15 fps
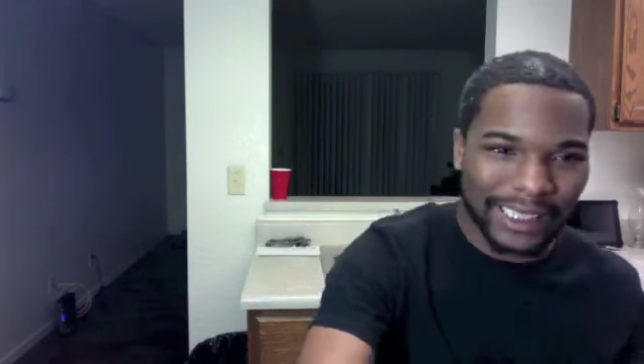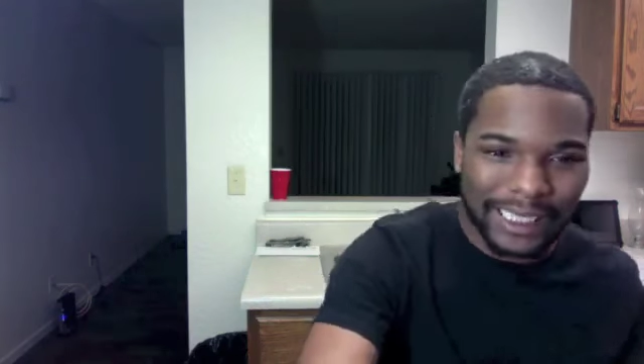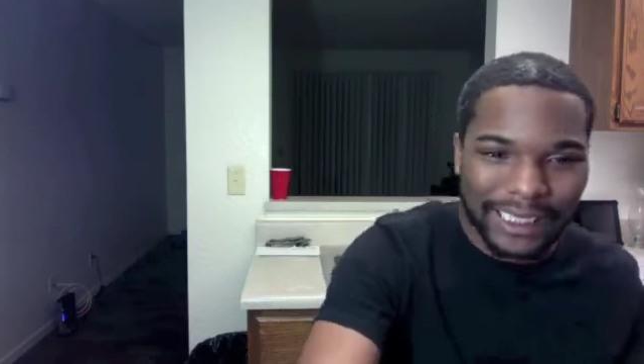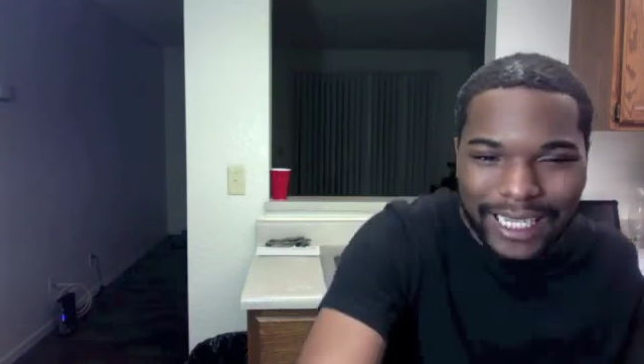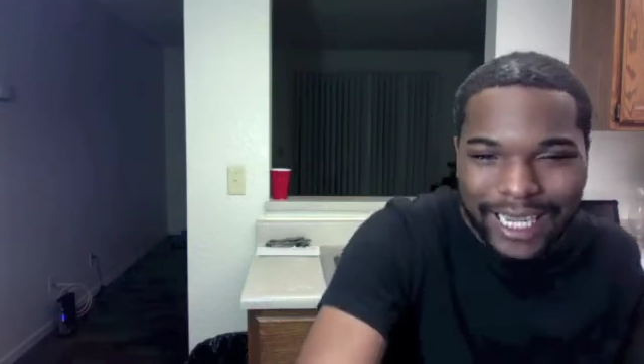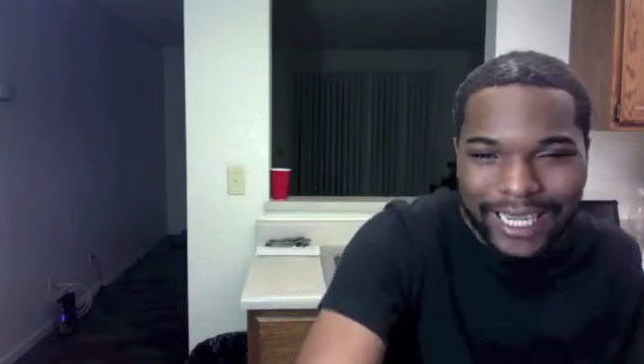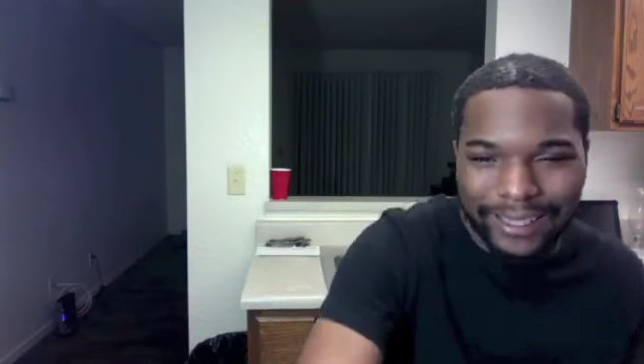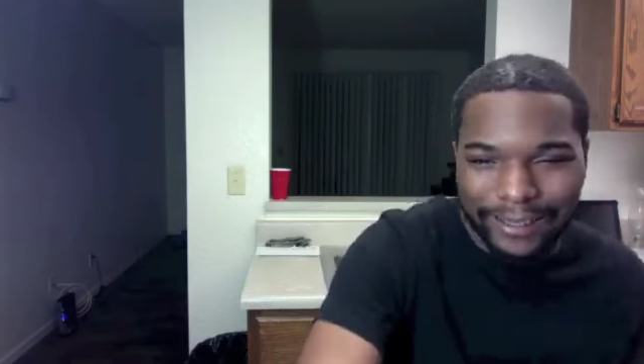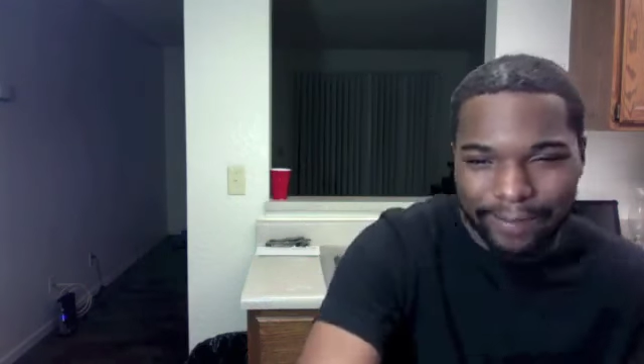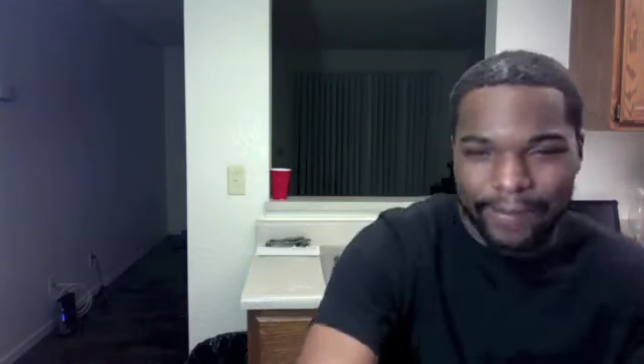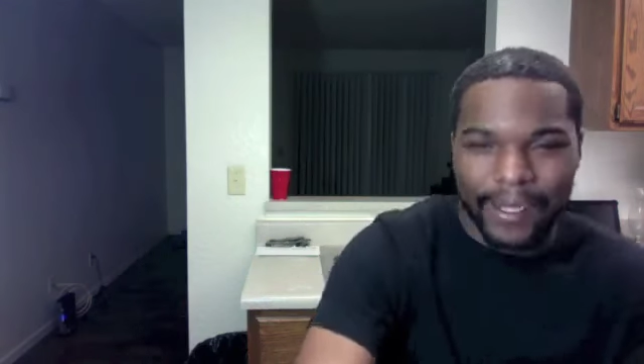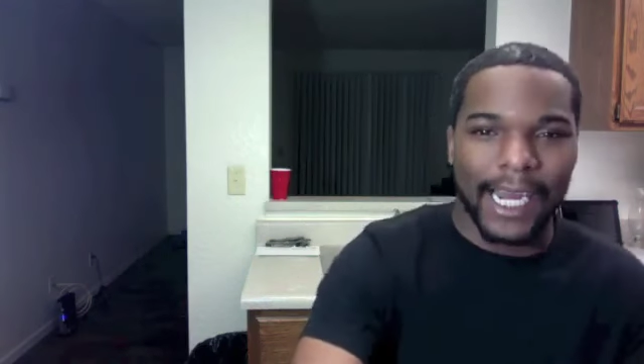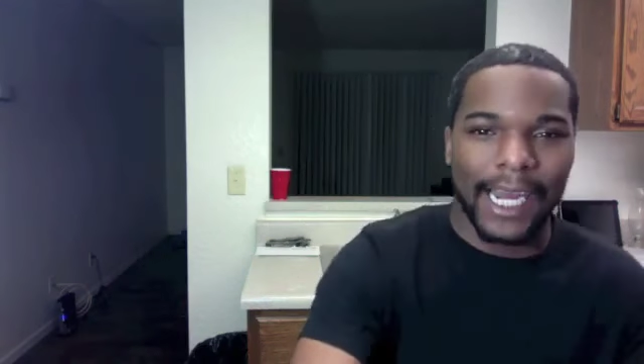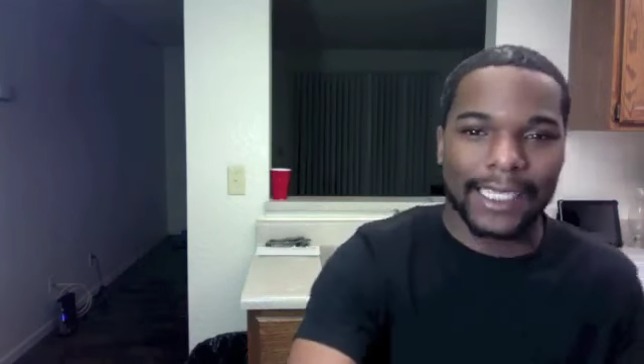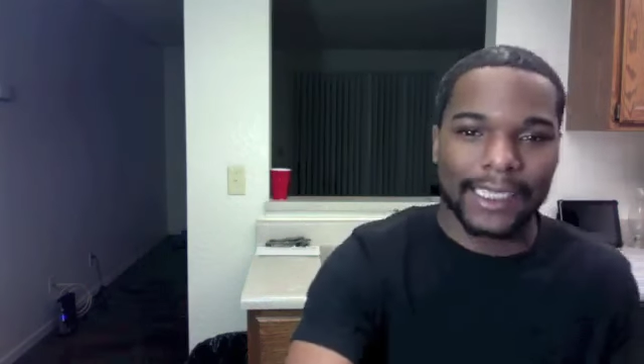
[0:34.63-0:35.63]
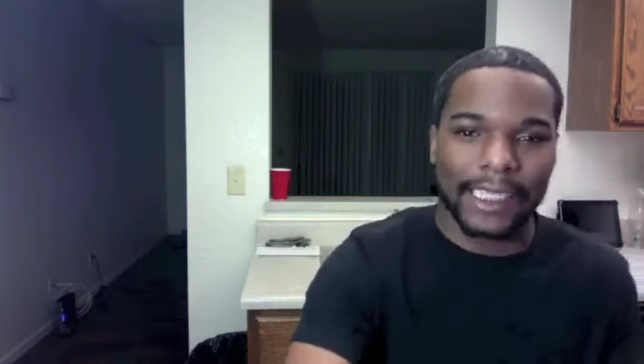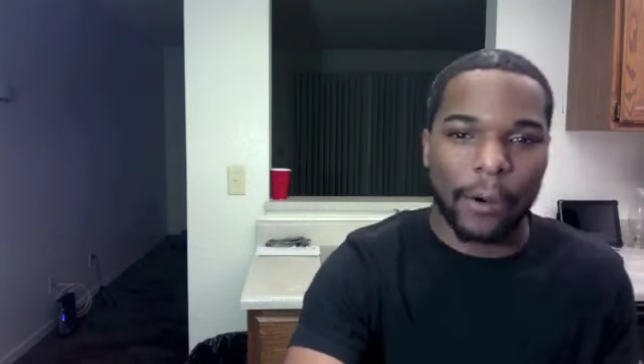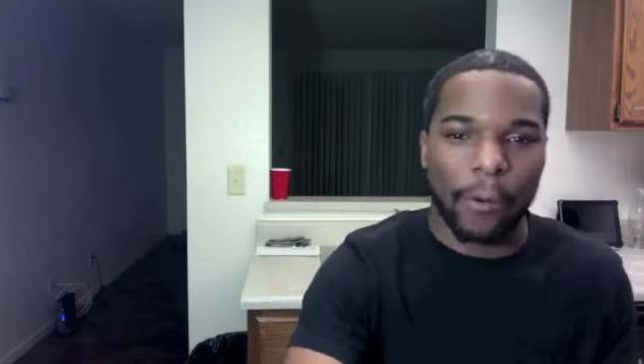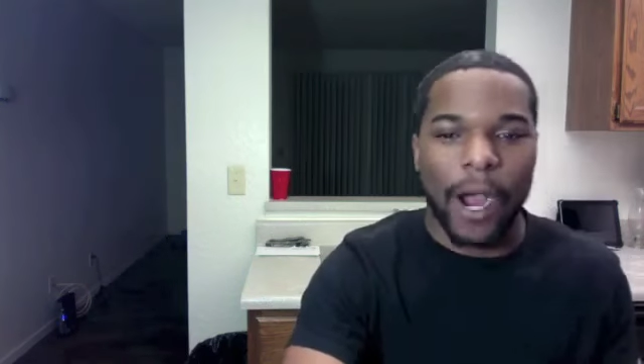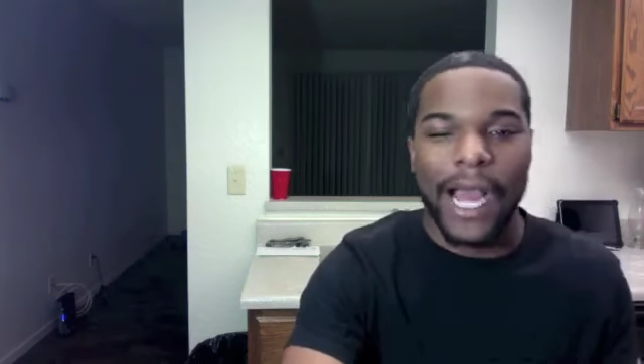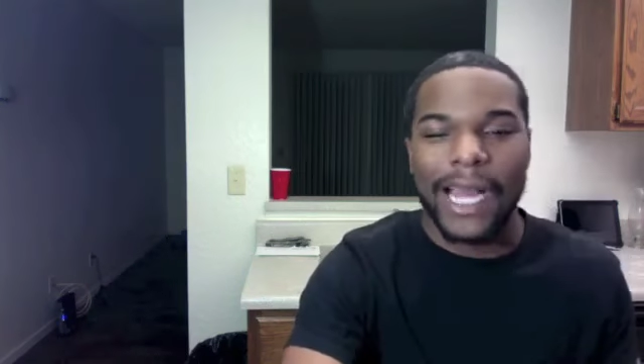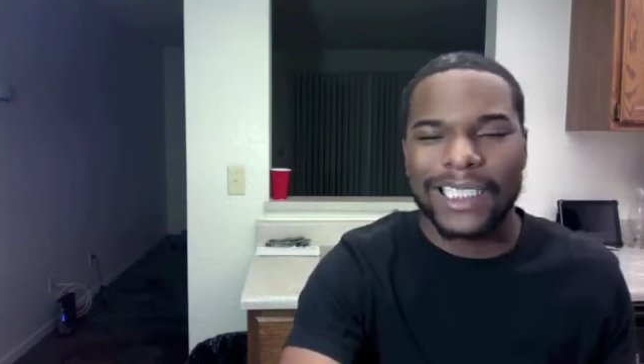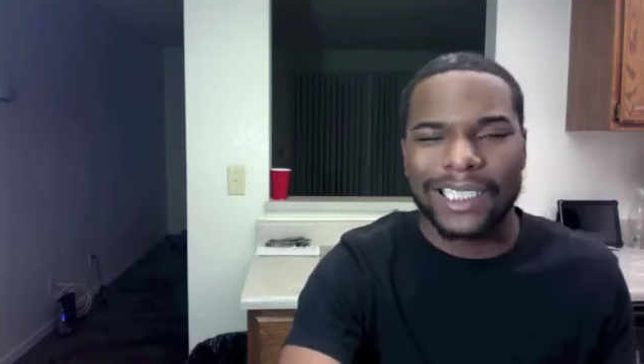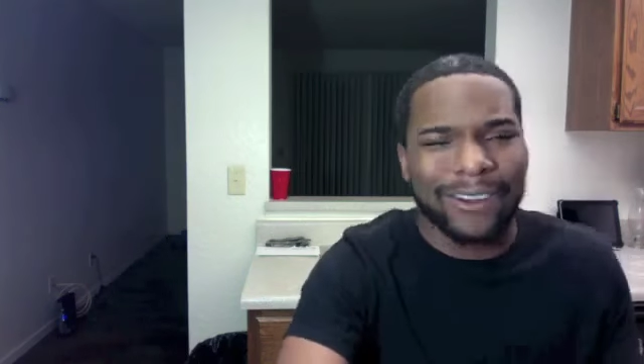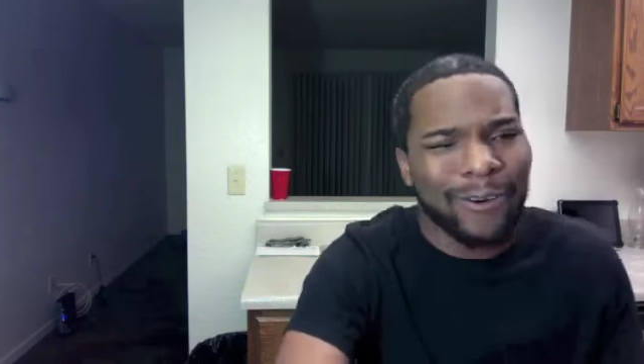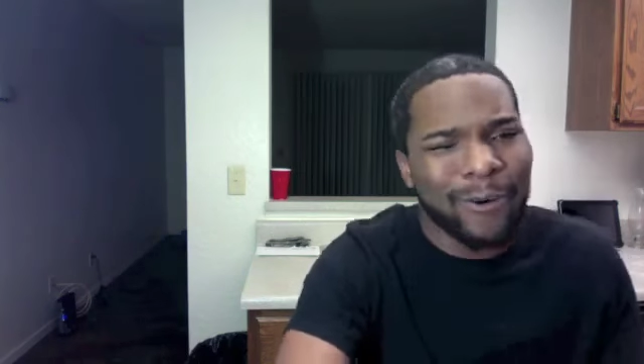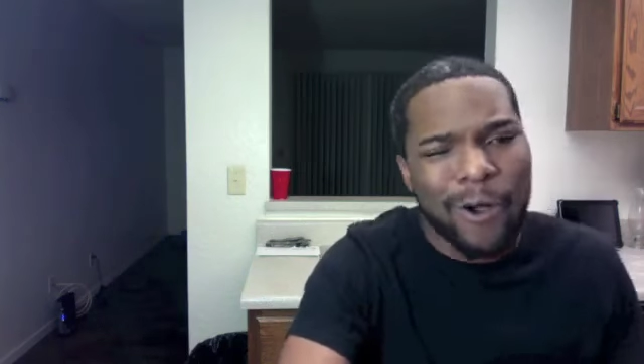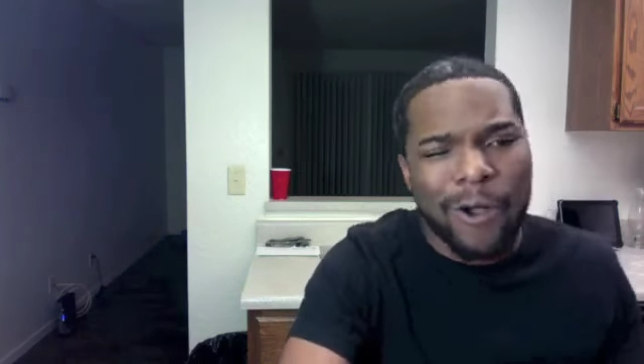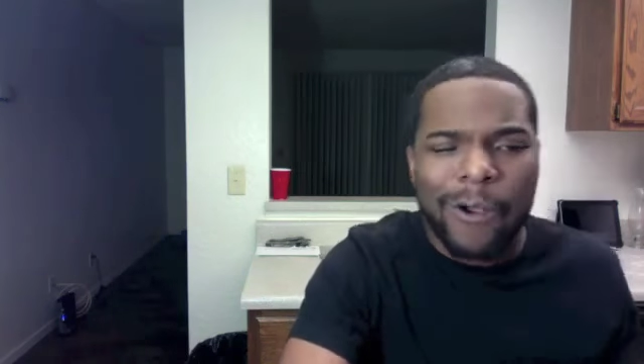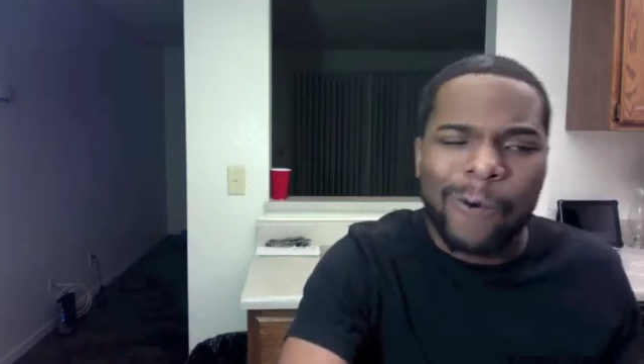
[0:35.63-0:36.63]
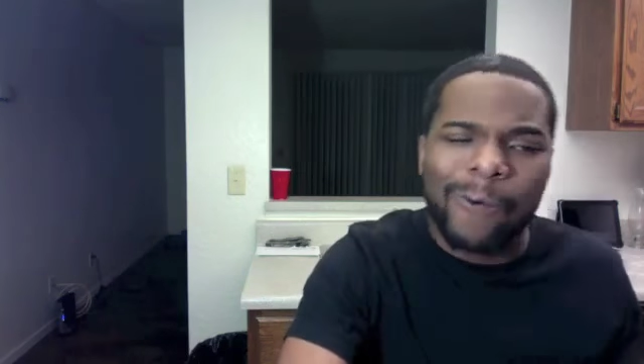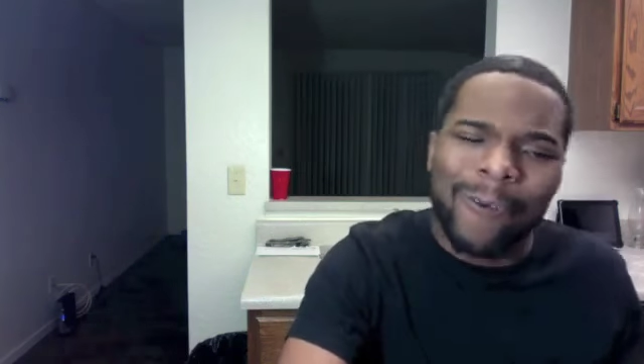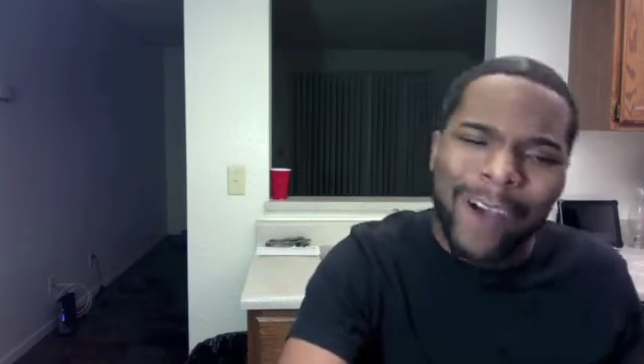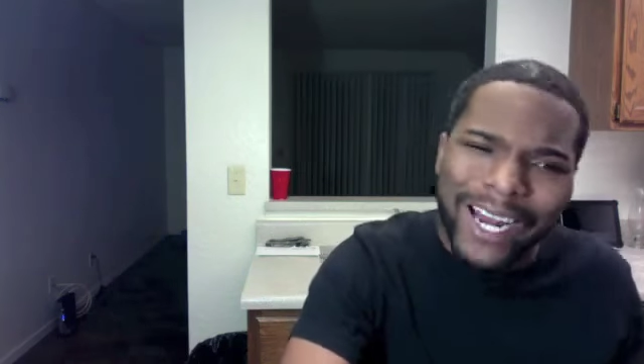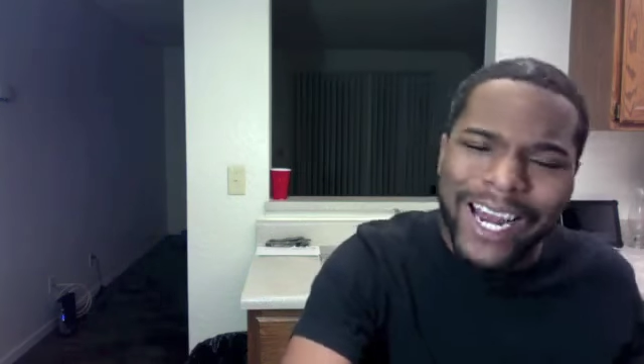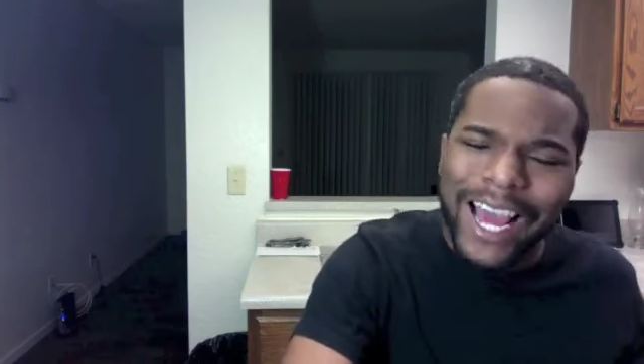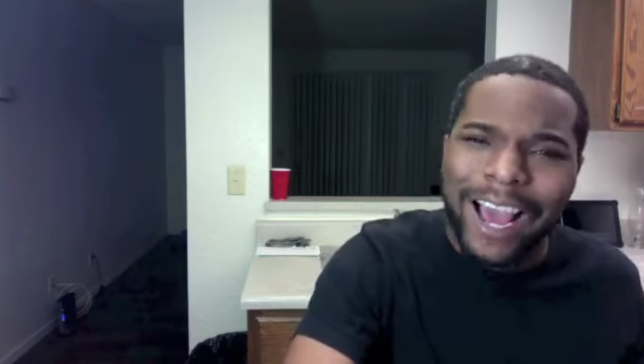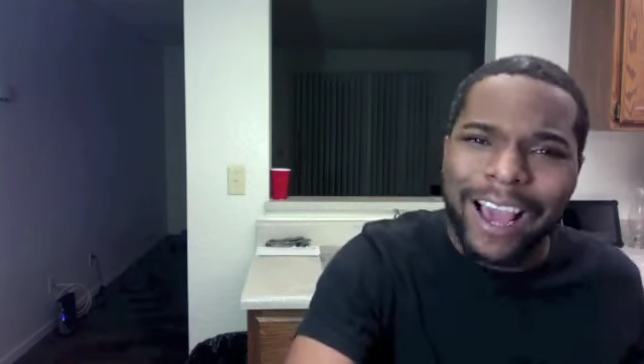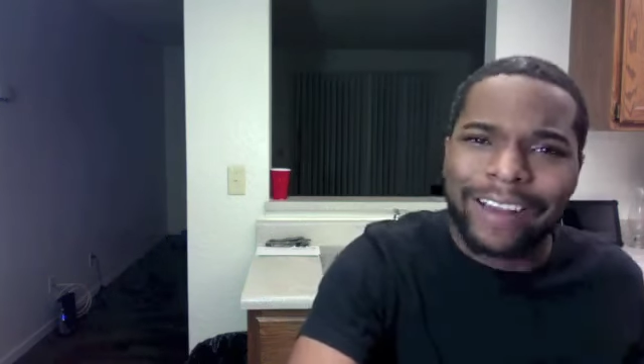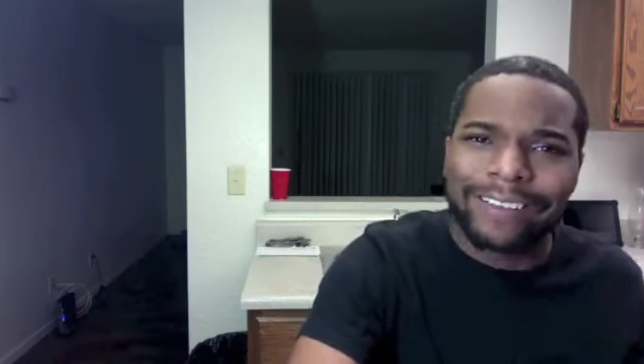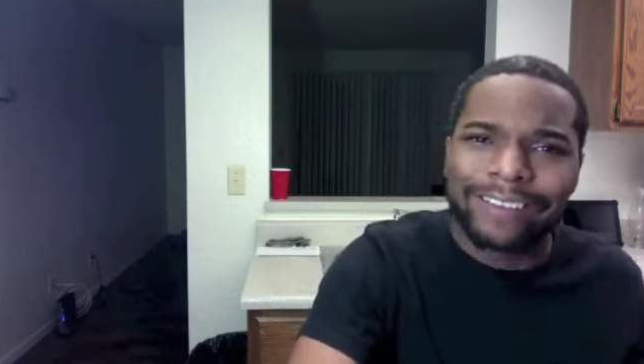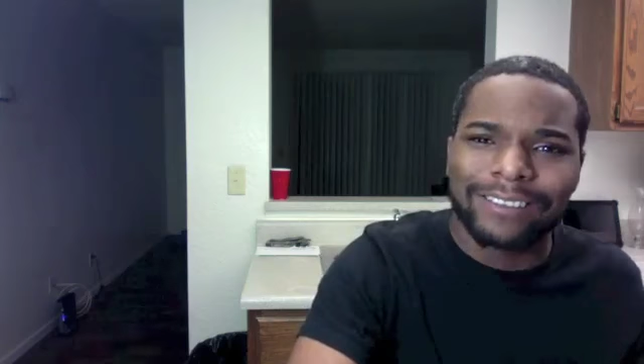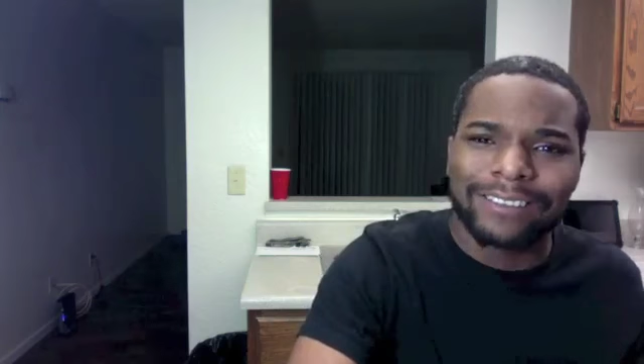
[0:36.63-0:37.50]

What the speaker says: That's like the Vons I watch. So why not?